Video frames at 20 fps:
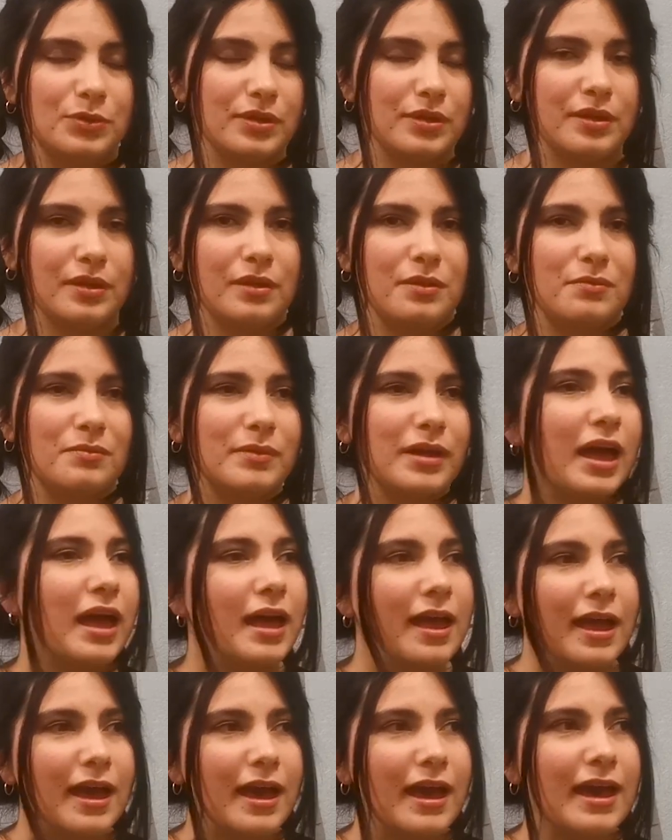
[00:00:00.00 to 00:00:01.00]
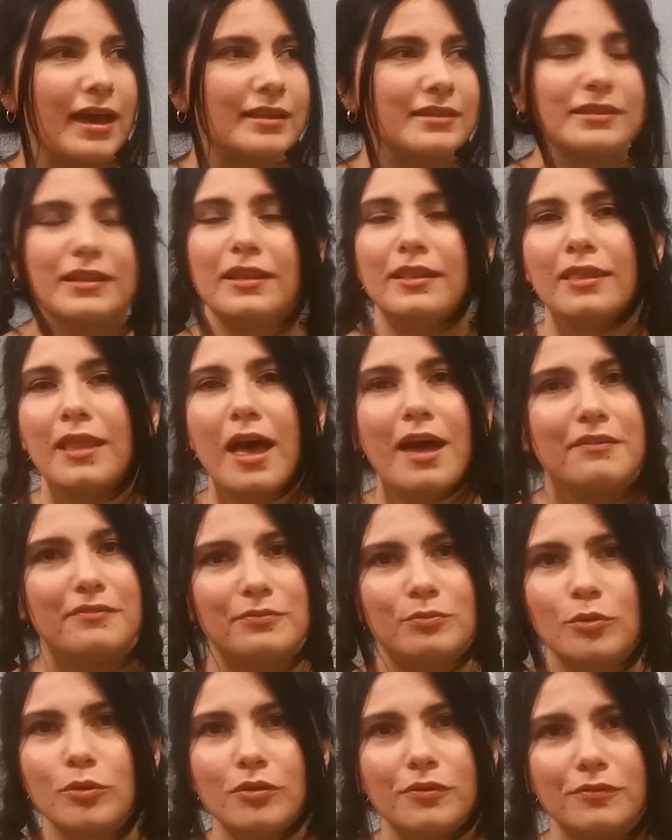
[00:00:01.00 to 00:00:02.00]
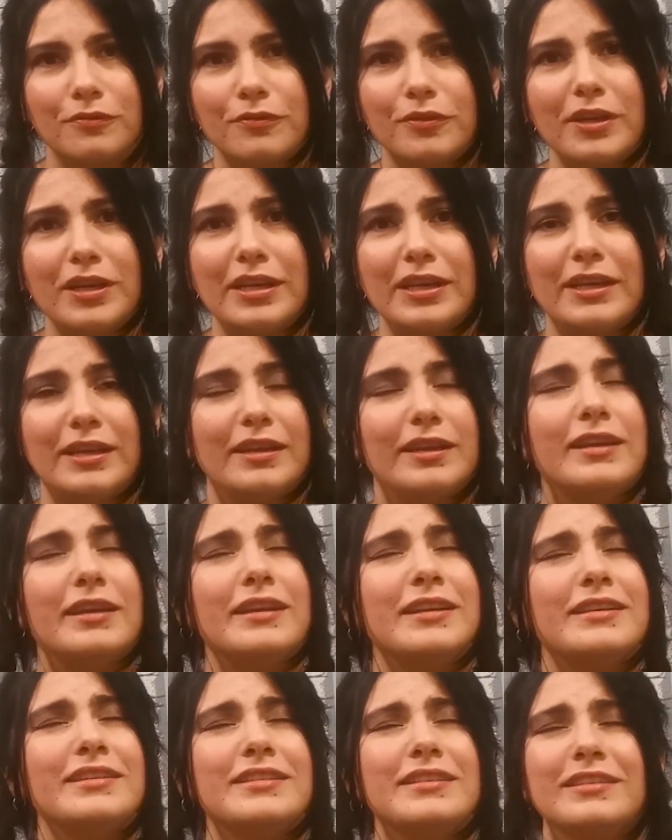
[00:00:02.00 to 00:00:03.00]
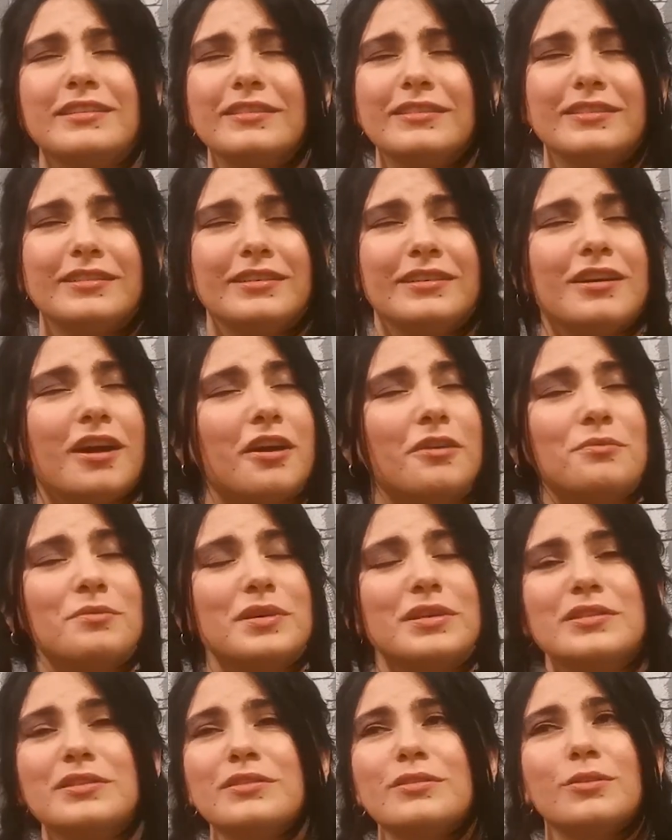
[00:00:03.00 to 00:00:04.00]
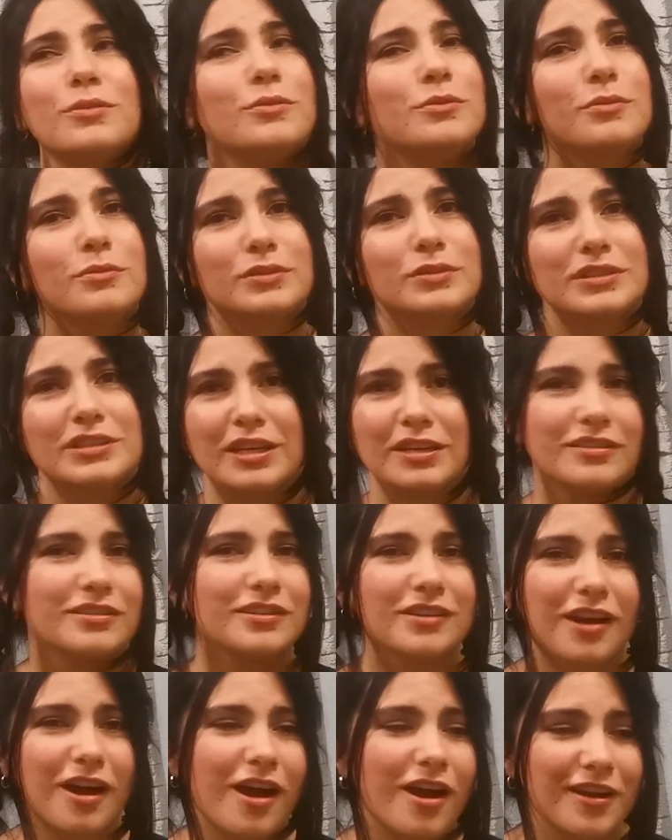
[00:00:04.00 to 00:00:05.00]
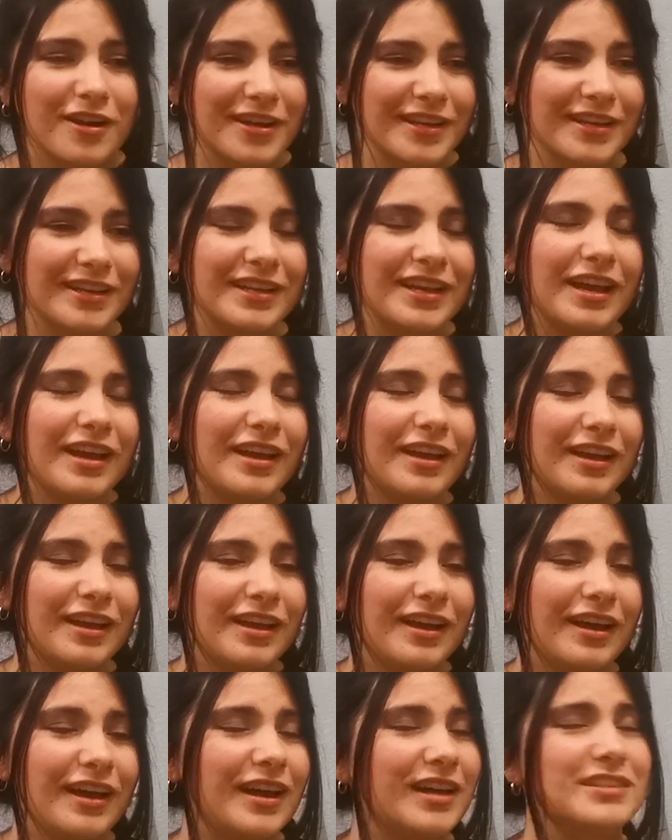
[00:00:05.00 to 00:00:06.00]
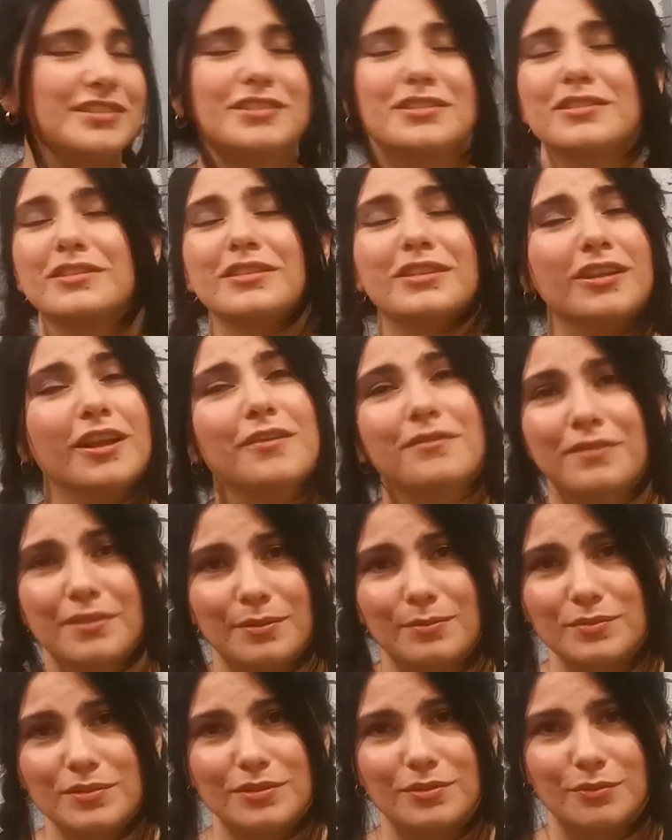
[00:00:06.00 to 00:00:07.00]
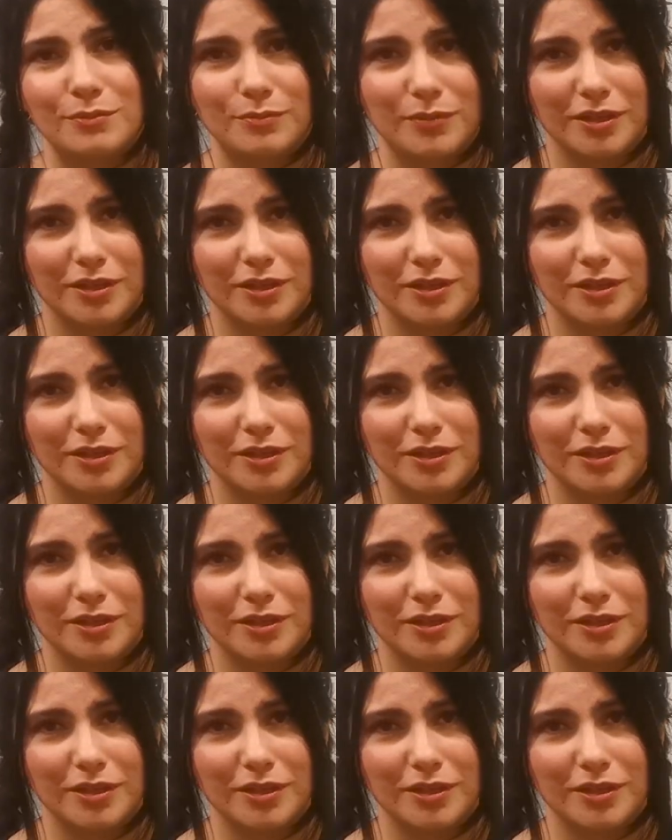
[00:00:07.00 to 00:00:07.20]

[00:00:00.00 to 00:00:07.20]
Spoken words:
with him and laugh more freely. It got me so tender-hearted. I just love them so